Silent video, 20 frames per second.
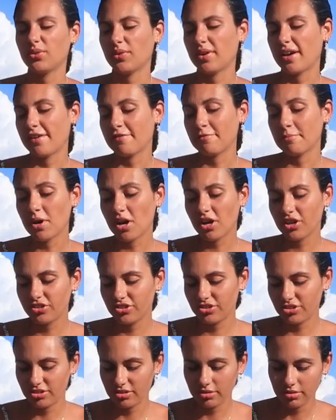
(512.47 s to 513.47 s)
I don't have
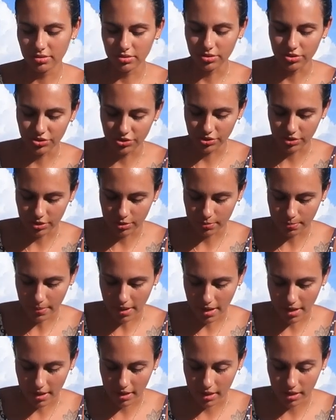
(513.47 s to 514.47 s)
much. It's just
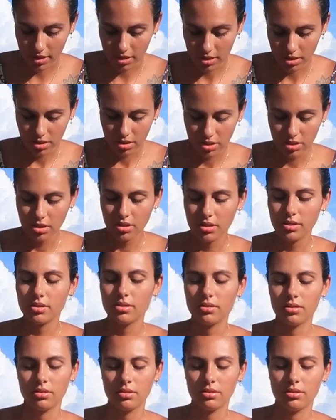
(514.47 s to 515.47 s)
my
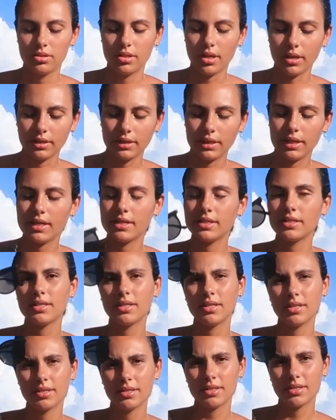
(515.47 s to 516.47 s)

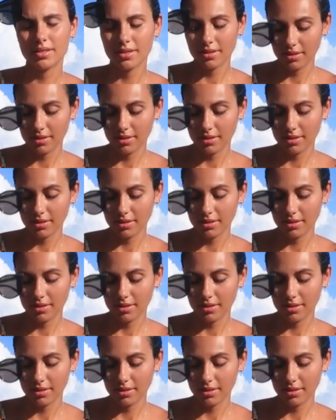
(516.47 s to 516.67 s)
sunglasses.